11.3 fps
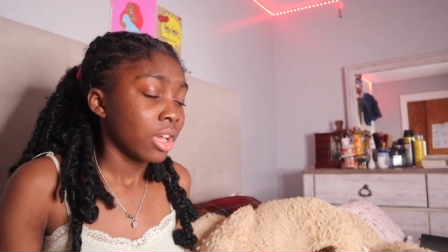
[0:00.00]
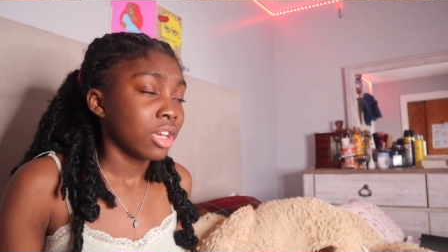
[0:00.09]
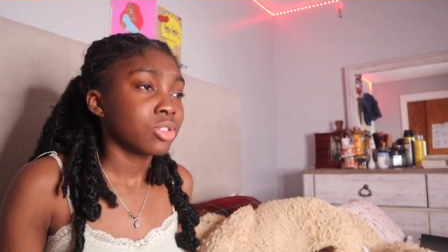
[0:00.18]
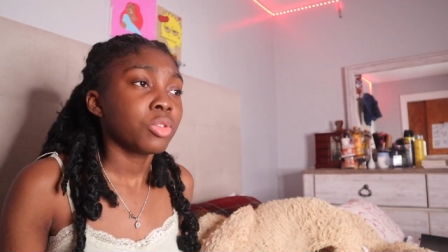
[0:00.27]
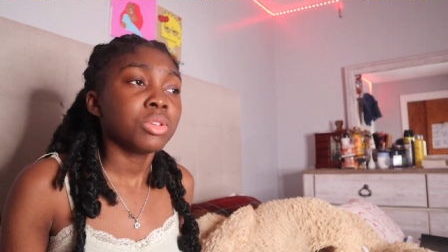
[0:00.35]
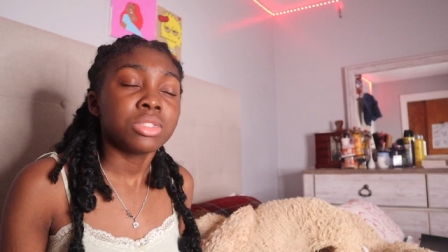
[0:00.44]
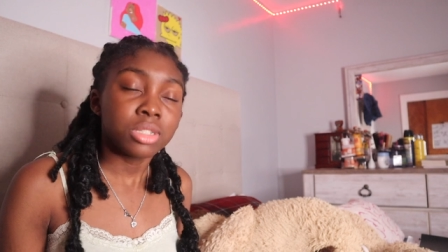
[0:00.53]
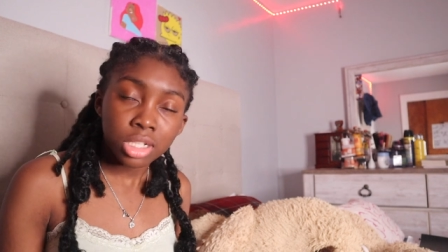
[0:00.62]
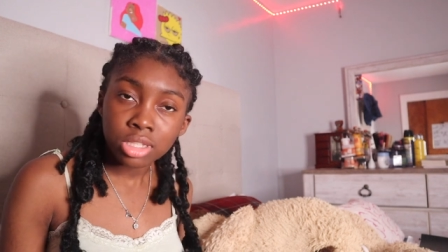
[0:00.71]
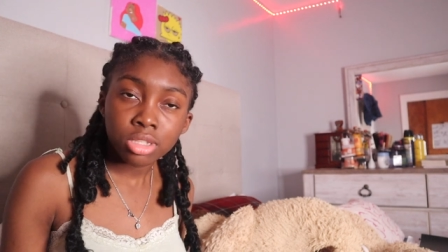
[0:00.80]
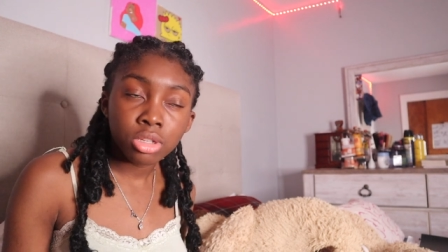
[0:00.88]
it's always
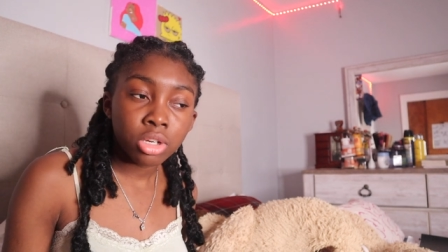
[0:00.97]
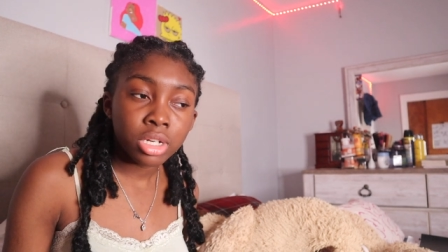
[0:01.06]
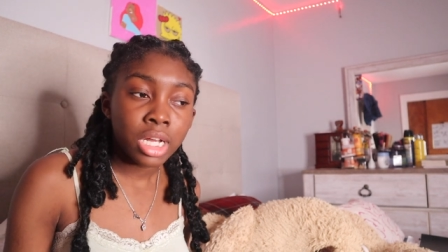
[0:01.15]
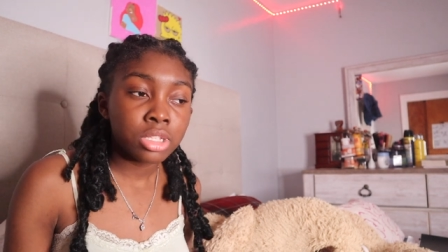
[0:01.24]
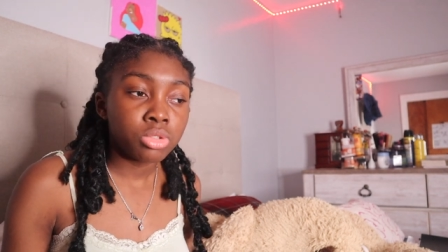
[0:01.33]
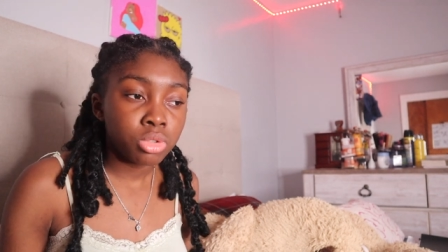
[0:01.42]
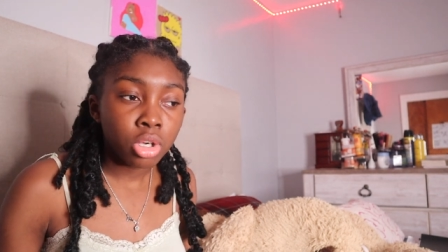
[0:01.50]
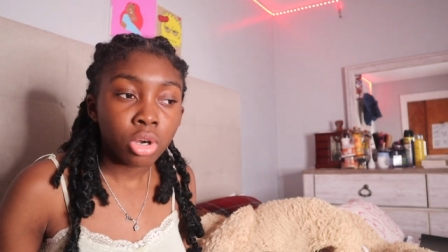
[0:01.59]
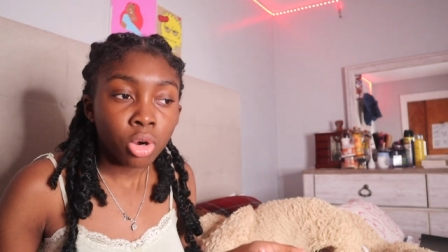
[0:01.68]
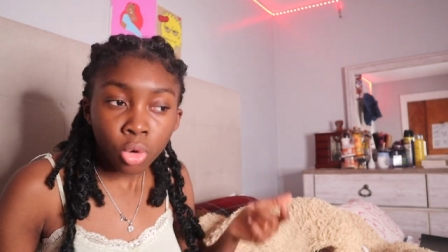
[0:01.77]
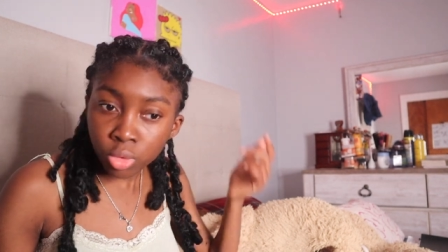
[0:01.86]
good to learn how to do
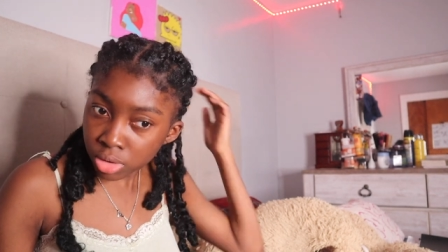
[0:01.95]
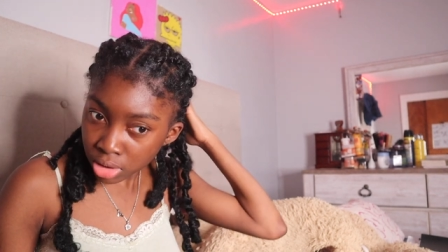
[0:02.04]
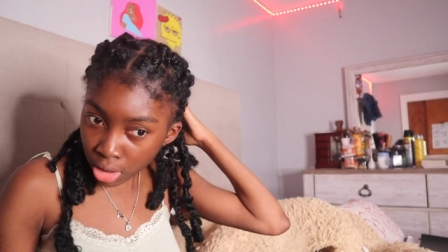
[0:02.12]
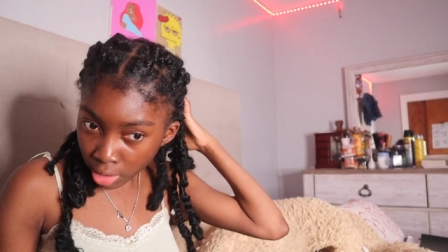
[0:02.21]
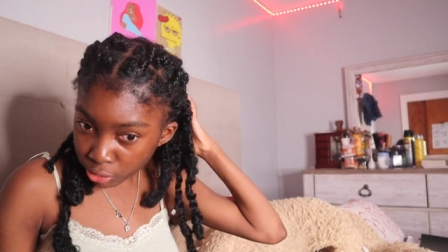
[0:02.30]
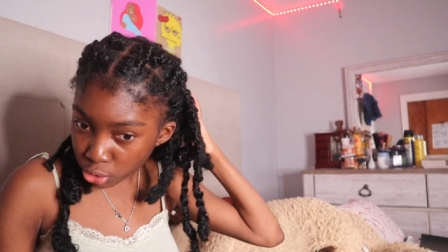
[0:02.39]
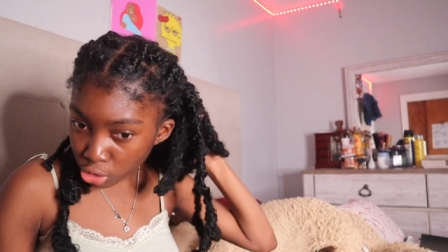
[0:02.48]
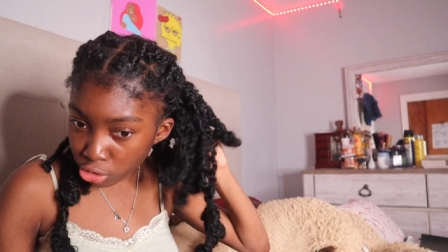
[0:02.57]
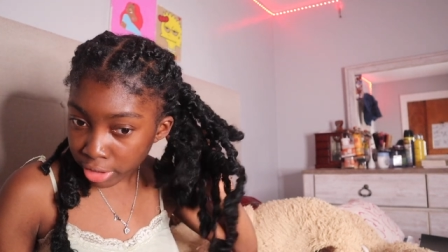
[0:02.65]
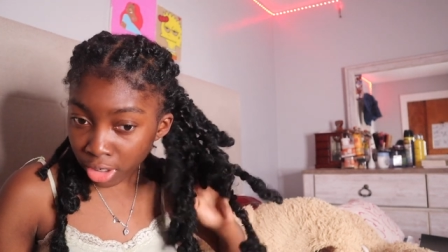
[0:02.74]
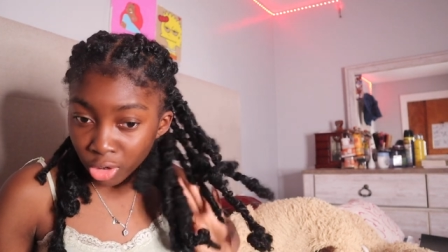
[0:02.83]
your own stuff so
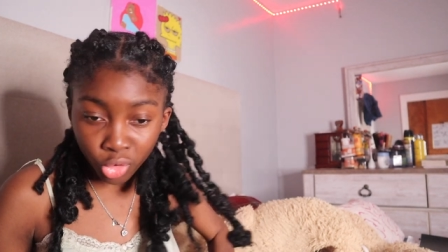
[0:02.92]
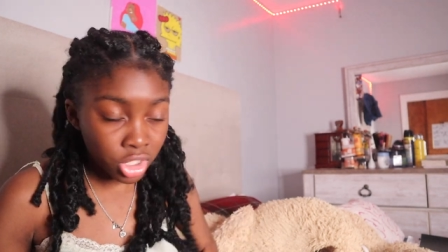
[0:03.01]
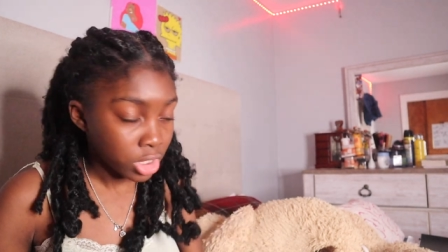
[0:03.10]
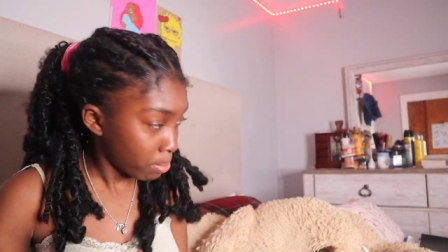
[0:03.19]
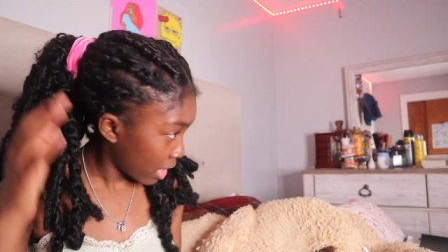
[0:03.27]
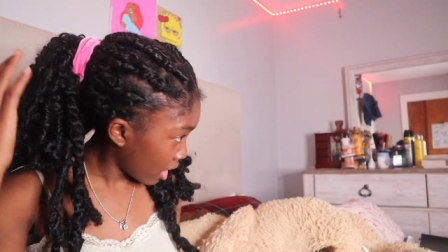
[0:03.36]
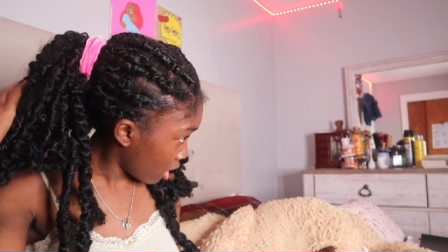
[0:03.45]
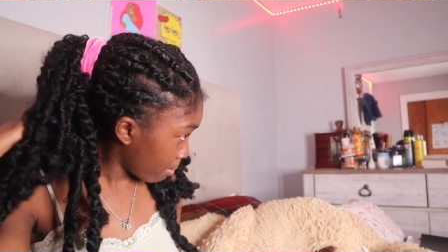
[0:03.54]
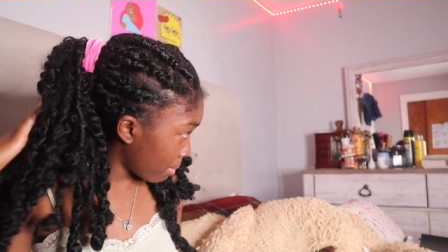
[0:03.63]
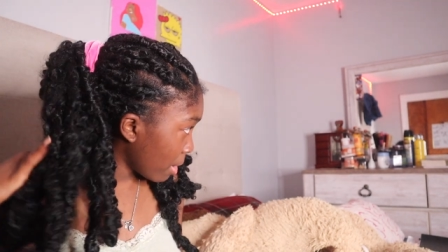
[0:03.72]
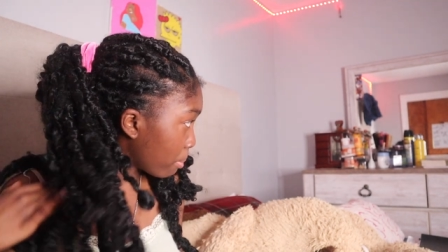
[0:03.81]
you're not always
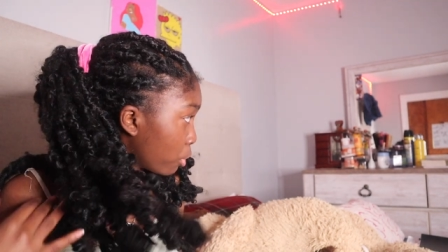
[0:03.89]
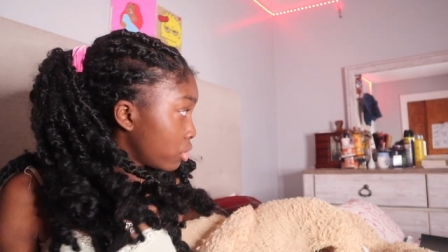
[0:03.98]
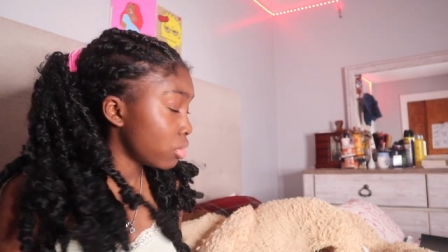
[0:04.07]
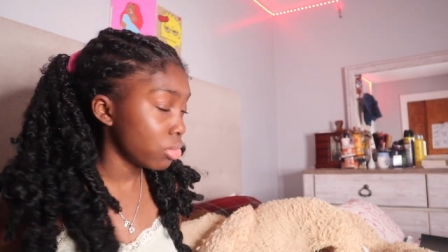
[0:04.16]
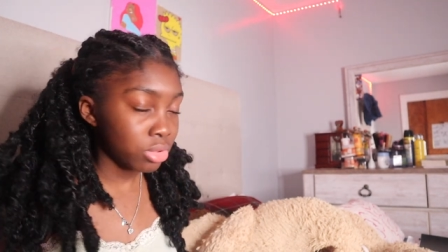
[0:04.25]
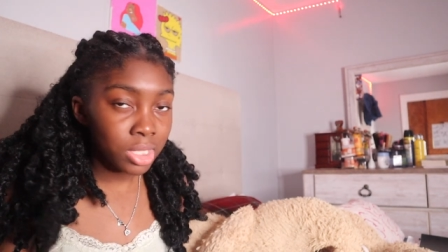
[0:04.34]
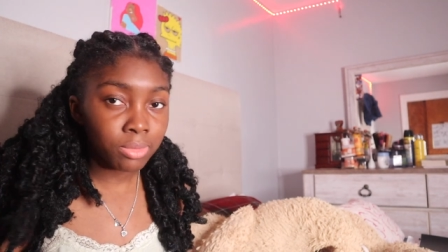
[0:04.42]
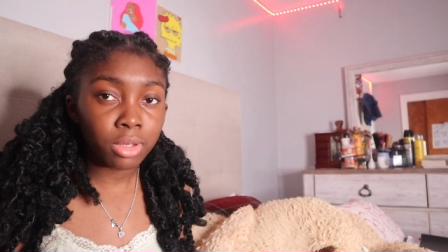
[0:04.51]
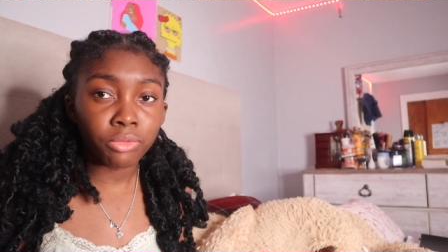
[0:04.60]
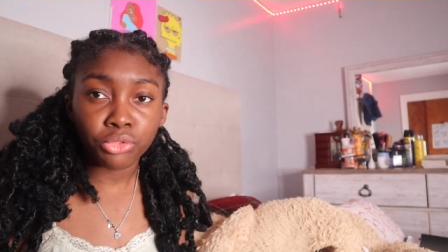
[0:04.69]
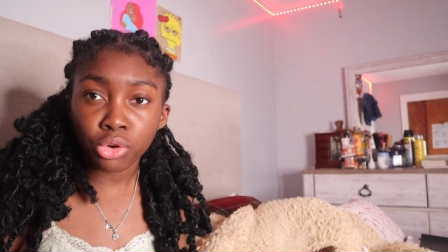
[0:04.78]
paying people to do
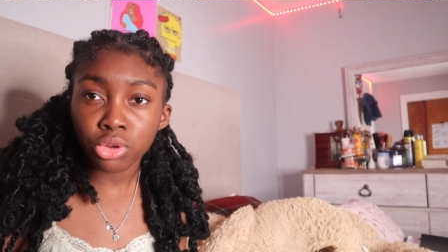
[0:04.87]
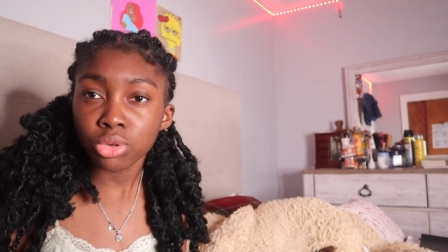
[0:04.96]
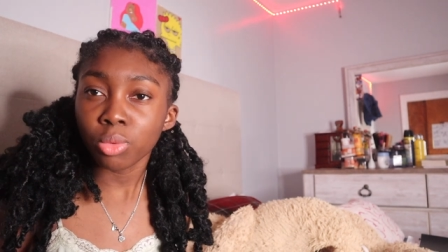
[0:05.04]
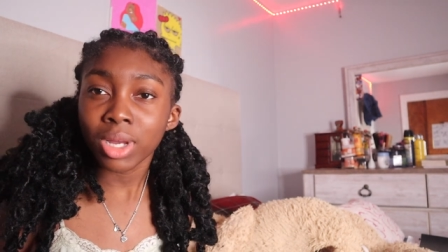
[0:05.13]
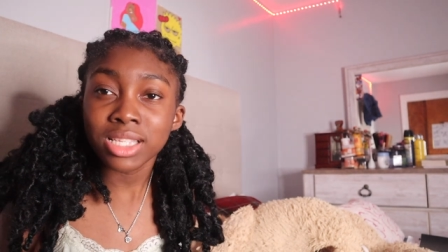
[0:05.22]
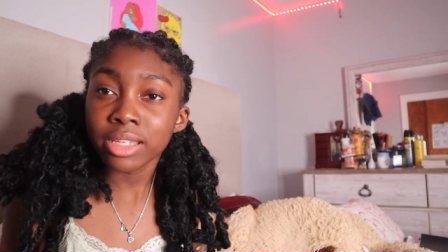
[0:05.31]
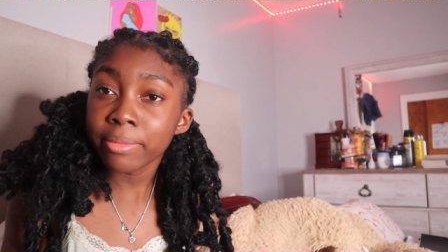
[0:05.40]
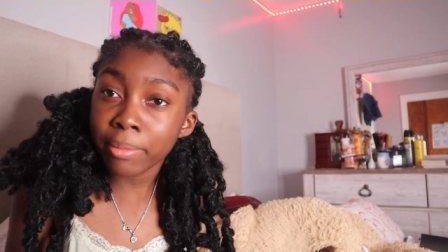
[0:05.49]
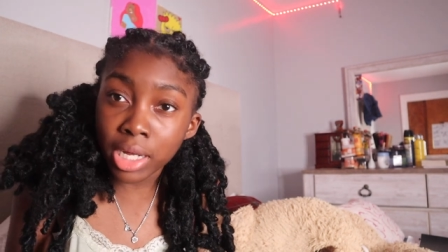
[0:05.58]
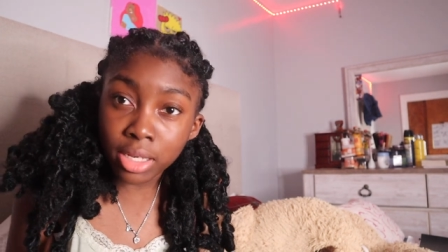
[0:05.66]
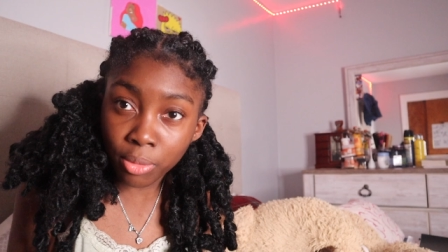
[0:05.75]
something for you,
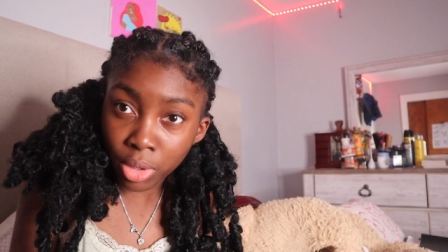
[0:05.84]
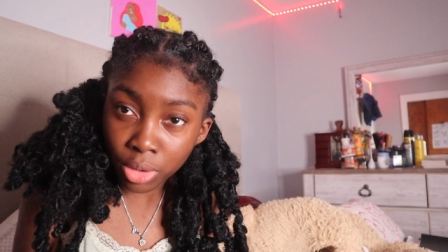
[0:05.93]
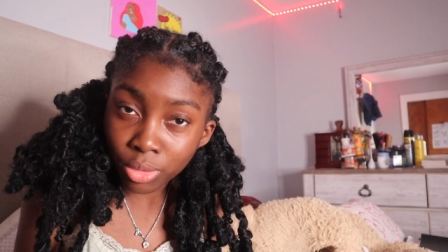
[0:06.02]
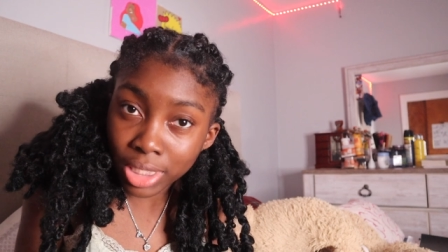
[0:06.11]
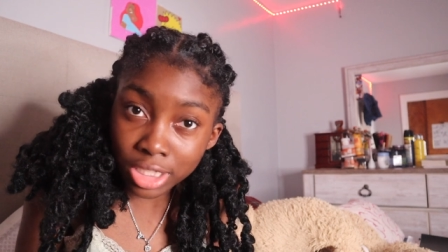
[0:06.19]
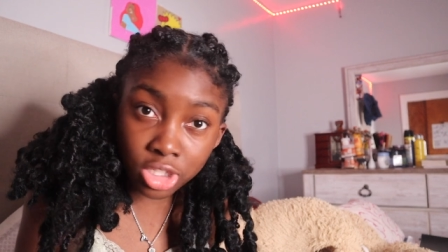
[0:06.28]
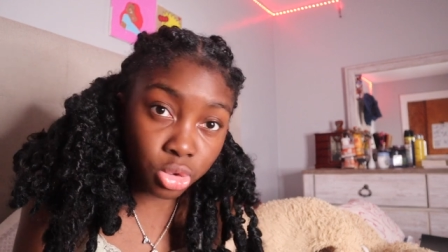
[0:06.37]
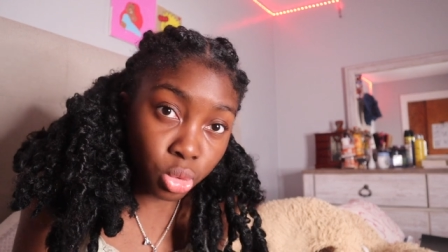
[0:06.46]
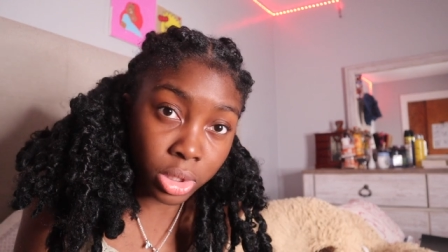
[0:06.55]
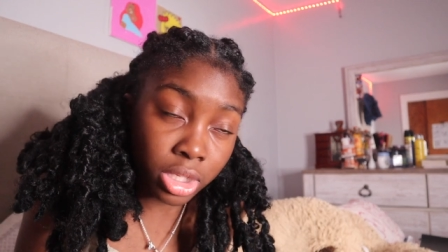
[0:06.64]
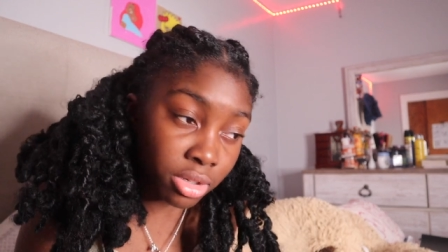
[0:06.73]
wasting money when you can just
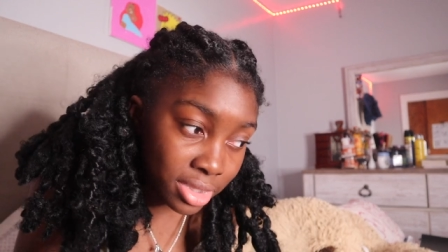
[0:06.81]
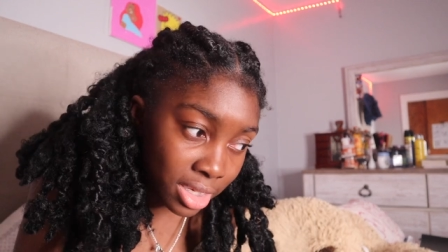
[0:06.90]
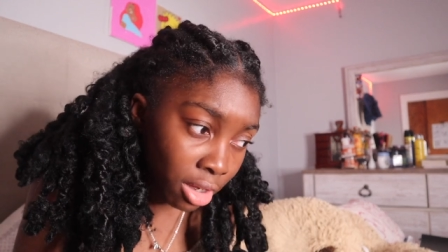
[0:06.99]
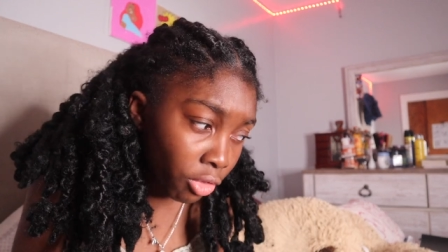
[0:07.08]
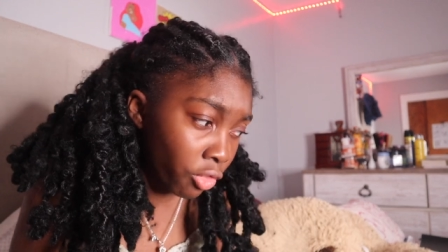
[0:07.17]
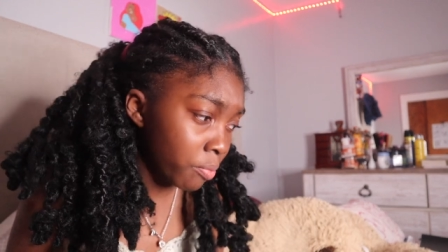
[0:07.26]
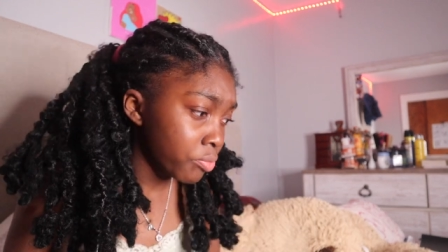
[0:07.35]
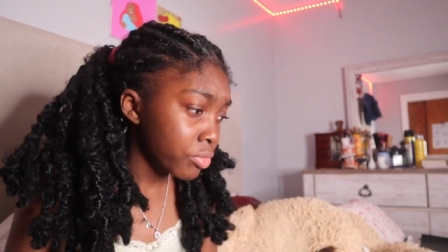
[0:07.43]
do it yourself.